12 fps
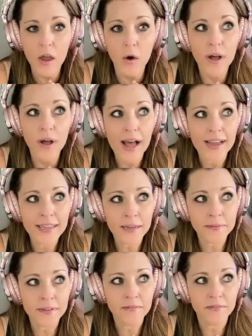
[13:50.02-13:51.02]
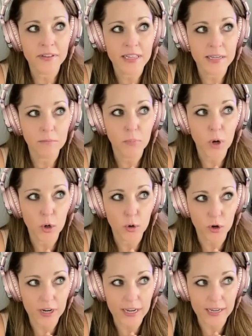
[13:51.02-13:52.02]
Well, I kept on feeling
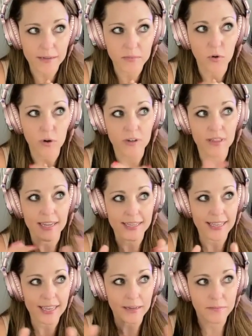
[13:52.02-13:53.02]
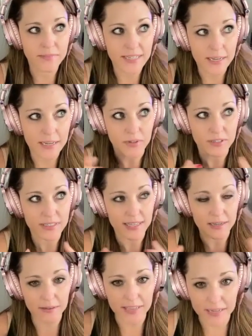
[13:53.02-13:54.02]
poker games or like game tables,
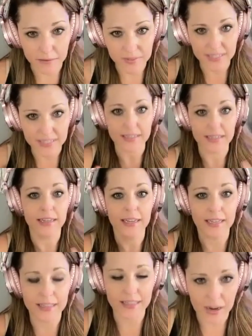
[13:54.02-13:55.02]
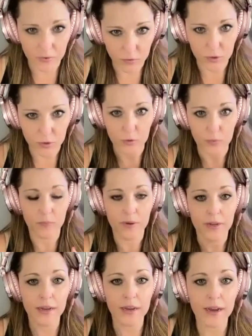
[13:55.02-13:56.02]
like gambling mm-hmm. in that room.
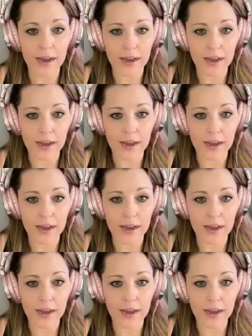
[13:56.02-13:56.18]
Mm-hmm.